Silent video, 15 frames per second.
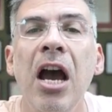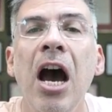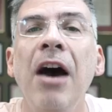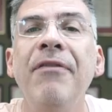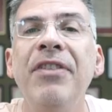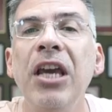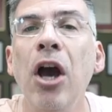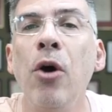
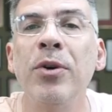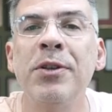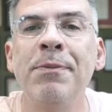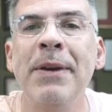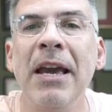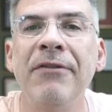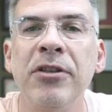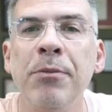of the O S
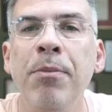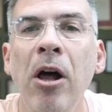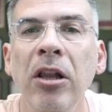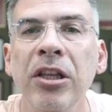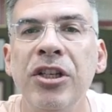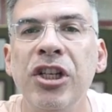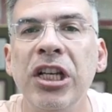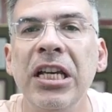P F
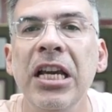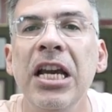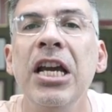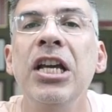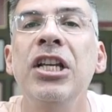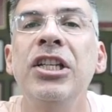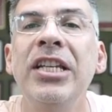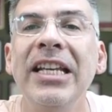topology
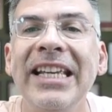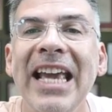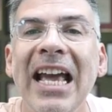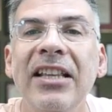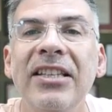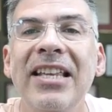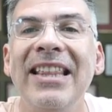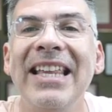to
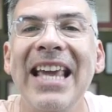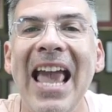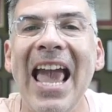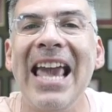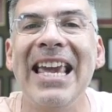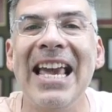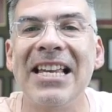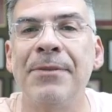get to the
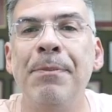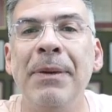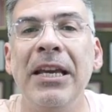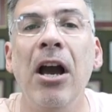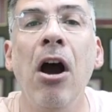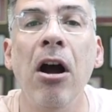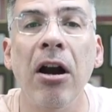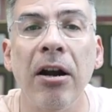A S B
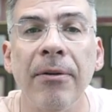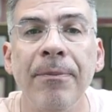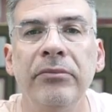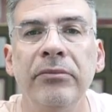R.